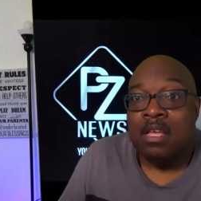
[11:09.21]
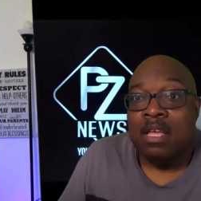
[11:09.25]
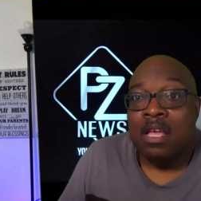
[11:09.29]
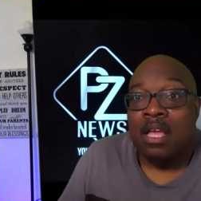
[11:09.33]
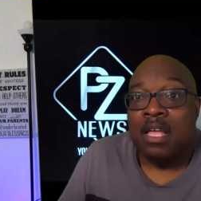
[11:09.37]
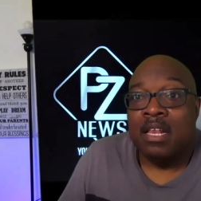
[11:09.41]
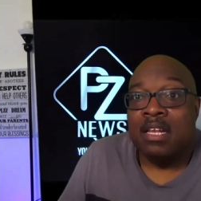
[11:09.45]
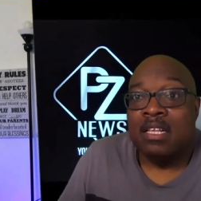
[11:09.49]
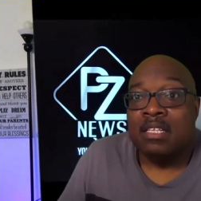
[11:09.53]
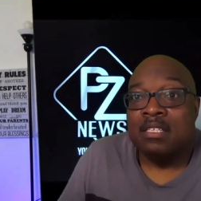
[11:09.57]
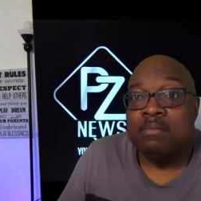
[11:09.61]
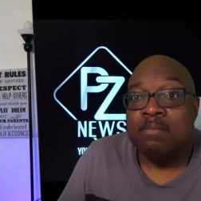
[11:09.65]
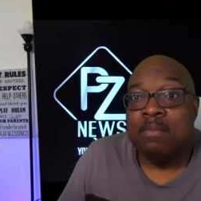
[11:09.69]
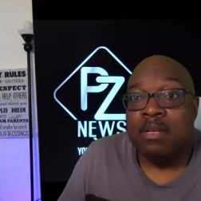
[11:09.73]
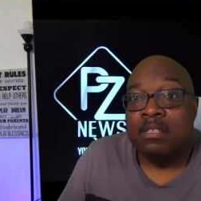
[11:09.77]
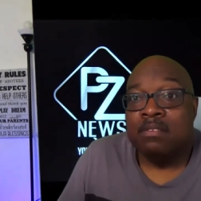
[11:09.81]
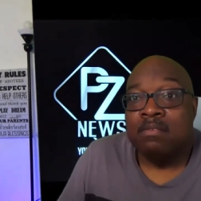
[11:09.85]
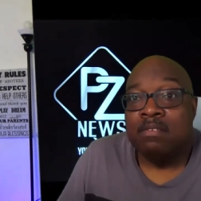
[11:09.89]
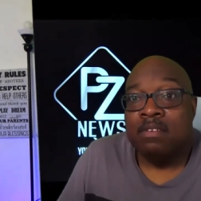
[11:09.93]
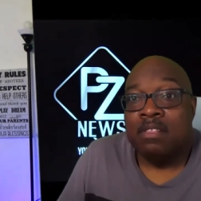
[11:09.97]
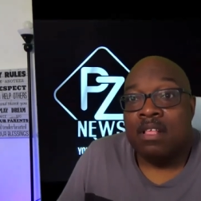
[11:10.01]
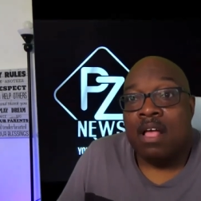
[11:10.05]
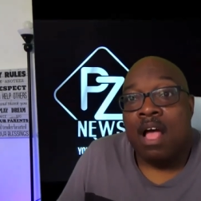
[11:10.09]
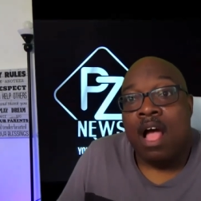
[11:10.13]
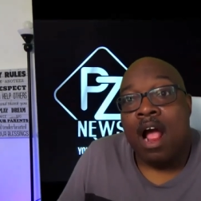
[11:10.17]
And it's mixed
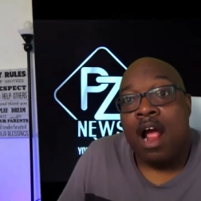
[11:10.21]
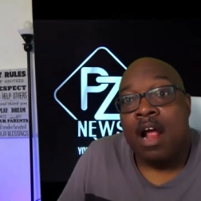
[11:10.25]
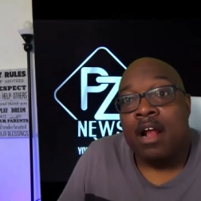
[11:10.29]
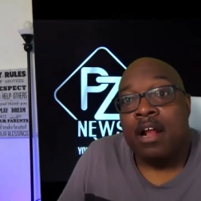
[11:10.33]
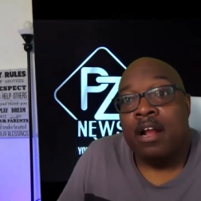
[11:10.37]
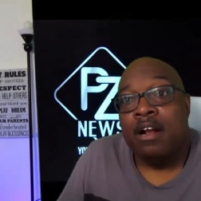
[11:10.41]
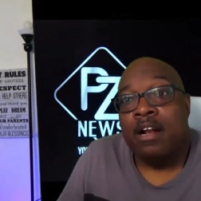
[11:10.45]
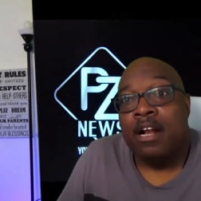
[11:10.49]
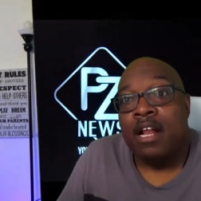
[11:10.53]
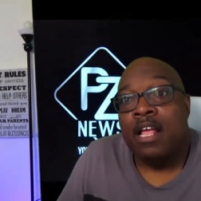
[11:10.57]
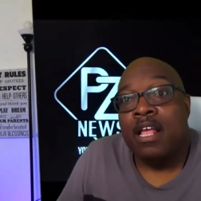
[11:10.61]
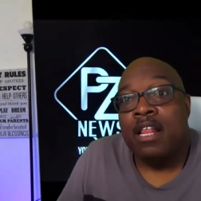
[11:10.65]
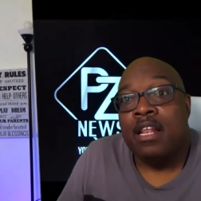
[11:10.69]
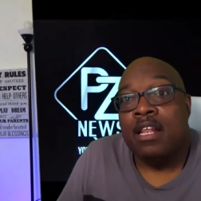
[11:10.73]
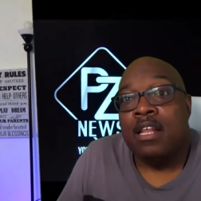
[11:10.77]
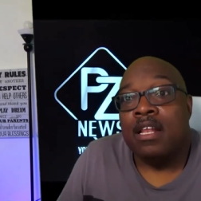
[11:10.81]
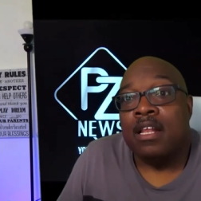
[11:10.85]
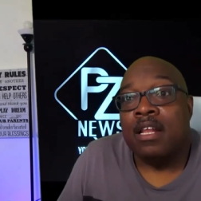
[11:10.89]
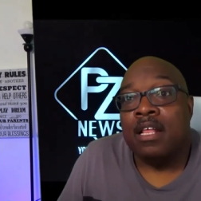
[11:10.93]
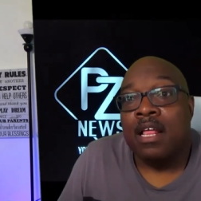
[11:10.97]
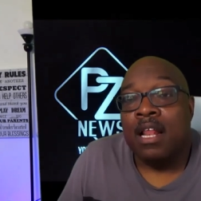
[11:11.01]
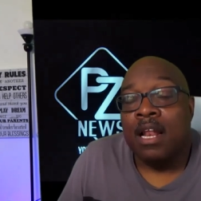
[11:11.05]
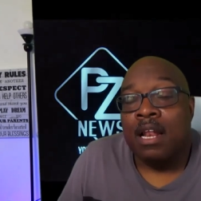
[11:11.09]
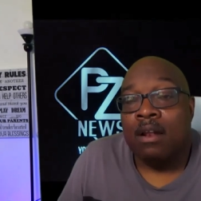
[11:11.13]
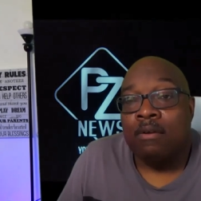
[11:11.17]
with iron and in,
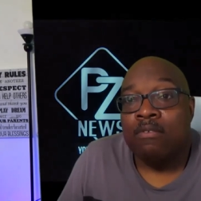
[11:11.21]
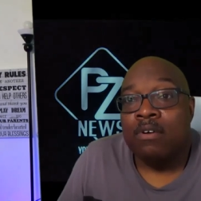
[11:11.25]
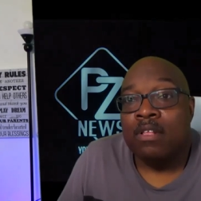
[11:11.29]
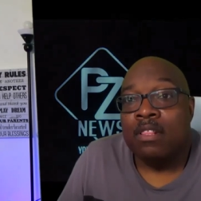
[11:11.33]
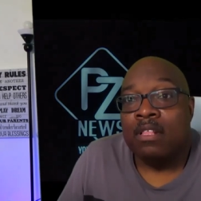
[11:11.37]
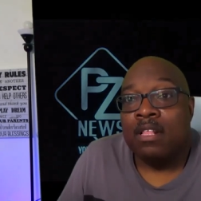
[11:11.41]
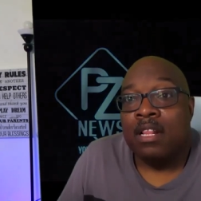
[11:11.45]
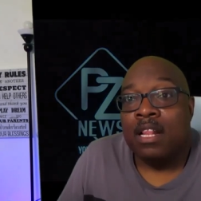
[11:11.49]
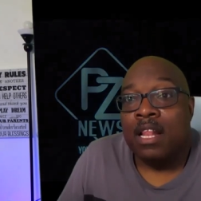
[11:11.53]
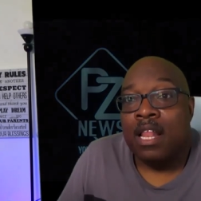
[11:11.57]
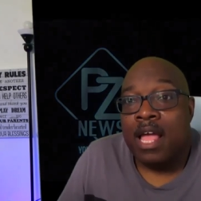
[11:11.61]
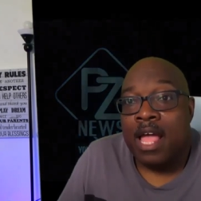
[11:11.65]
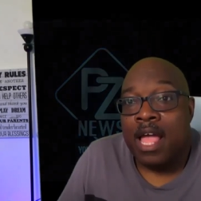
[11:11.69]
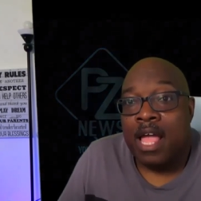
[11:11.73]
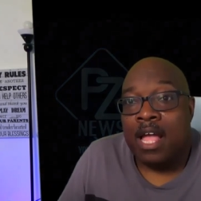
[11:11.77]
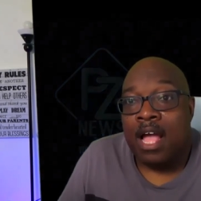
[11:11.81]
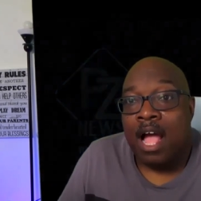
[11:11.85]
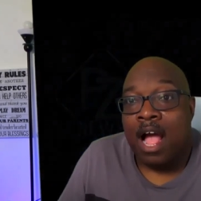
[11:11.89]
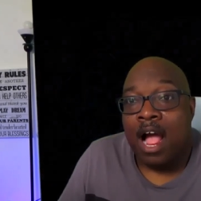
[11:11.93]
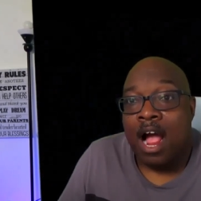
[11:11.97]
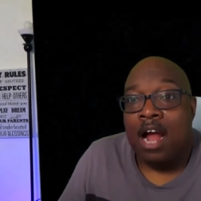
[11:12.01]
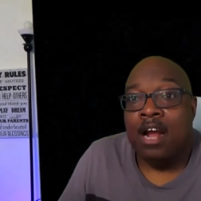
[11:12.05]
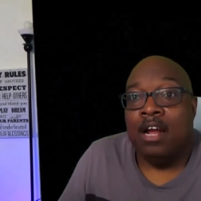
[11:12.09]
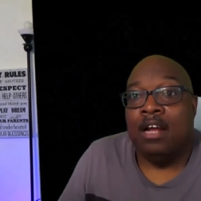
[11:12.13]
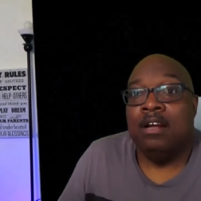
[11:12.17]
with clay.
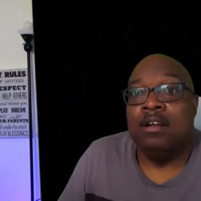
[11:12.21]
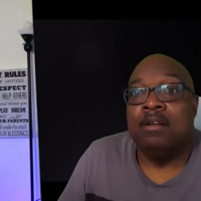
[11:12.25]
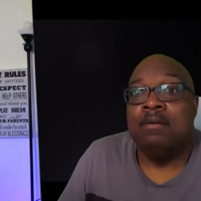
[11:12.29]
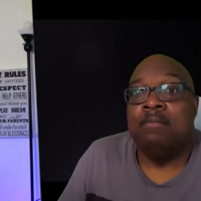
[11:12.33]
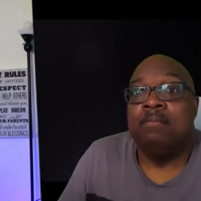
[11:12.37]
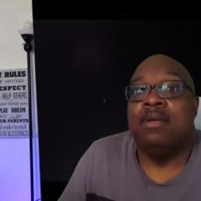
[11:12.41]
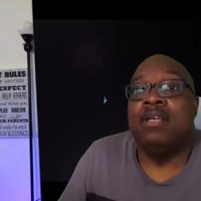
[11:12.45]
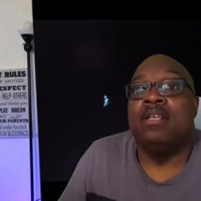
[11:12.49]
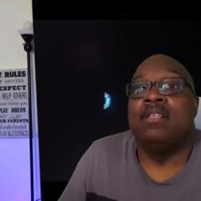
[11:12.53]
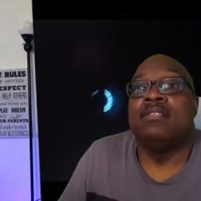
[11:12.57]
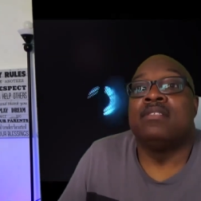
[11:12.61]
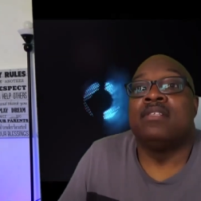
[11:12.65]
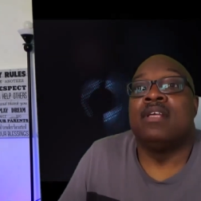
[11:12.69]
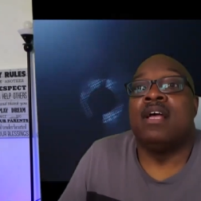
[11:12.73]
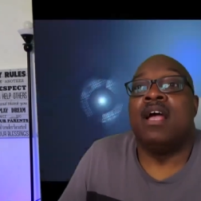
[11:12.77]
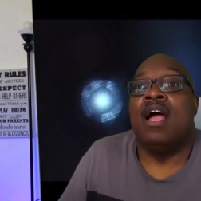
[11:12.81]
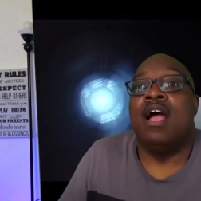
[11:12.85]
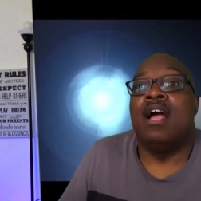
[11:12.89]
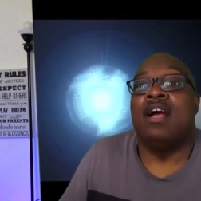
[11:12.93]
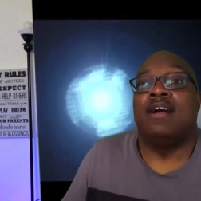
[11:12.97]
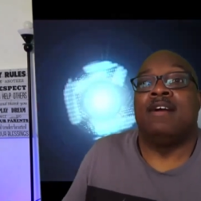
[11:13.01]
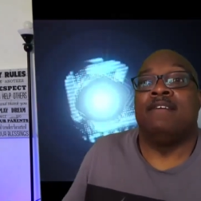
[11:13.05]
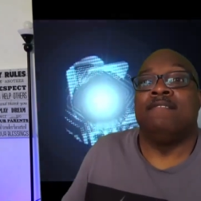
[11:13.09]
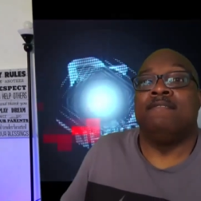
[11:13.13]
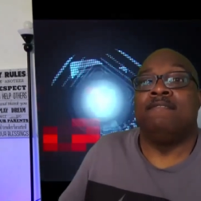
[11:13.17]
Iron means an
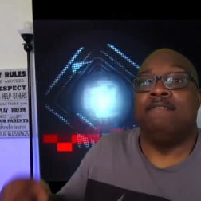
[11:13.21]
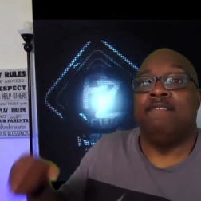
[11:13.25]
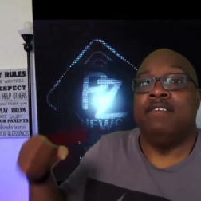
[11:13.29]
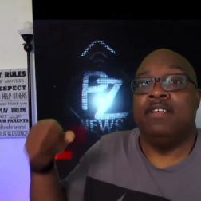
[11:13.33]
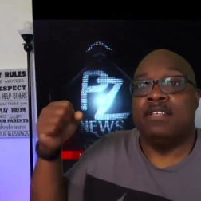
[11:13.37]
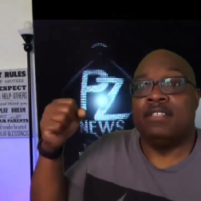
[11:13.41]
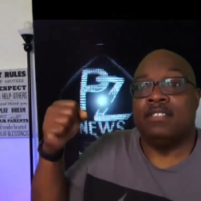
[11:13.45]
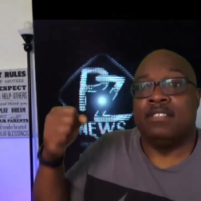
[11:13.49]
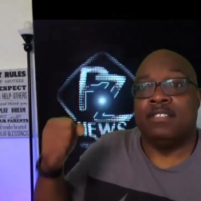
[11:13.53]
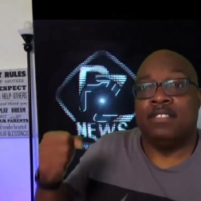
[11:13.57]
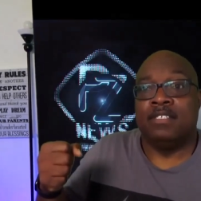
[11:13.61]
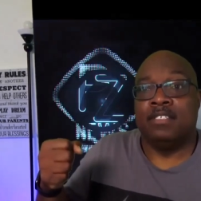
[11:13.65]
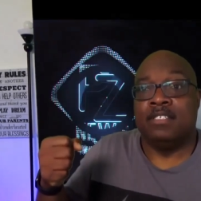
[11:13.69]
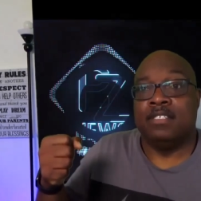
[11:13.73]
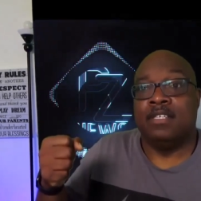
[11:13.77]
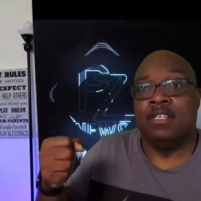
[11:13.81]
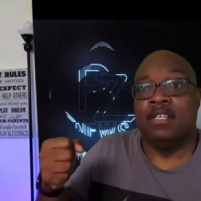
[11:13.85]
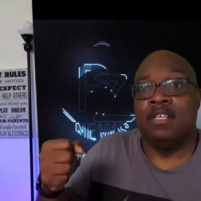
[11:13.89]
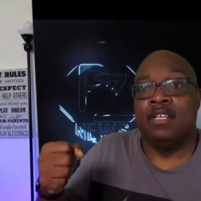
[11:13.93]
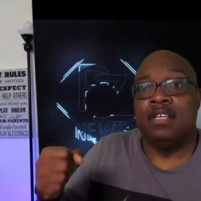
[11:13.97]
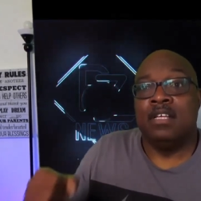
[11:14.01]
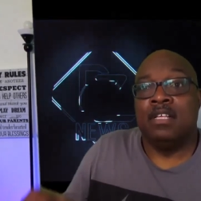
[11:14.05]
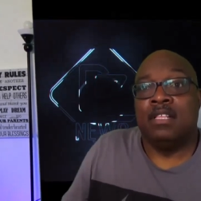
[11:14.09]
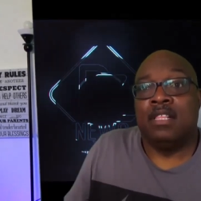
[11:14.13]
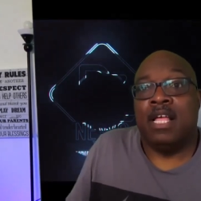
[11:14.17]
iron fist,
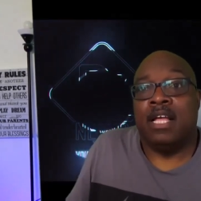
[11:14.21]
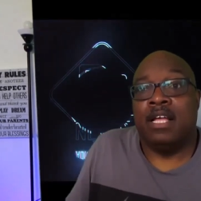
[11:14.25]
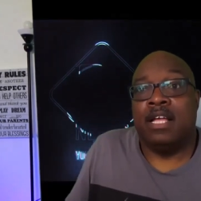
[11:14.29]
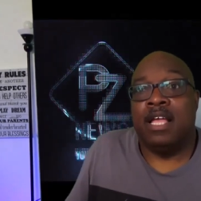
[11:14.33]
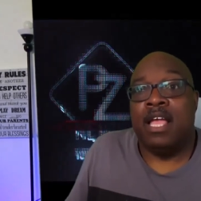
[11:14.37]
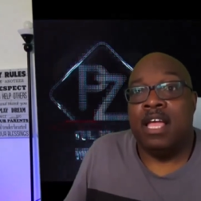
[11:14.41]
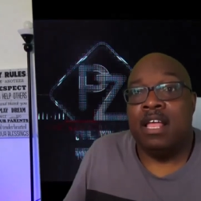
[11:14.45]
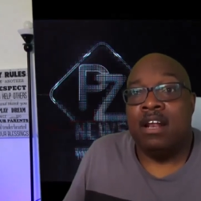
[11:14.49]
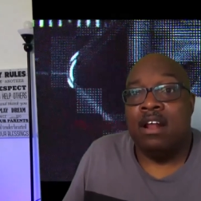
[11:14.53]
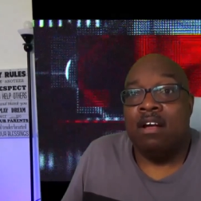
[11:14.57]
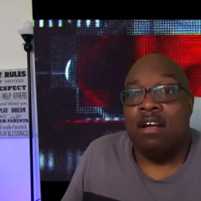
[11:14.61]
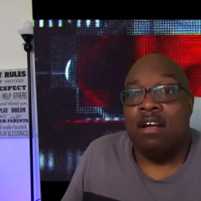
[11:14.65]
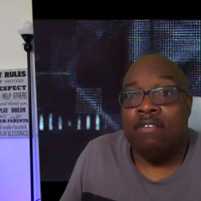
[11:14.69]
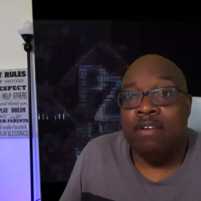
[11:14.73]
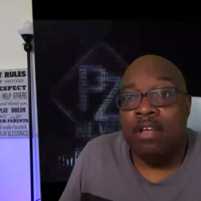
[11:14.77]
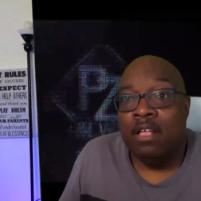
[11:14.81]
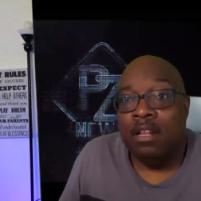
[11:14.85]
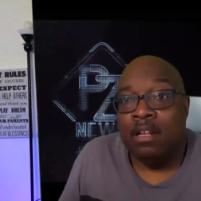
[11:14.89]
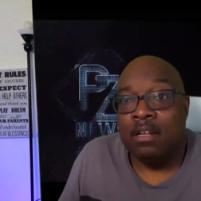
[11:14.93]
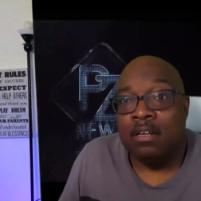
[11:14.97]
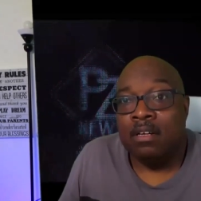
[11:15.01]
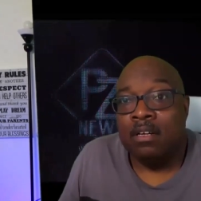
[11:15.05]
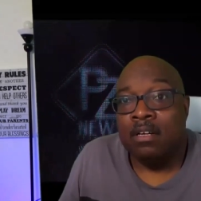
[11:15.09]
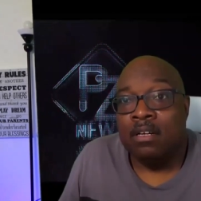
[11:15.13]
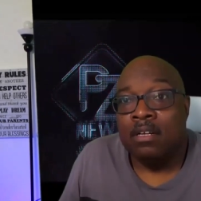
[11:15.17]
like Adolf
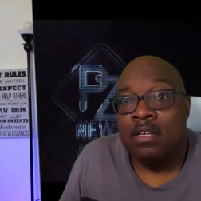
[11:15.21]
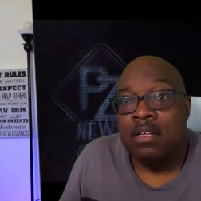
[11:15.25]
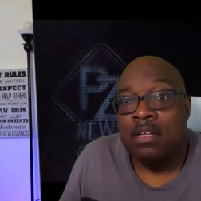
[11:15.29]
Hitler.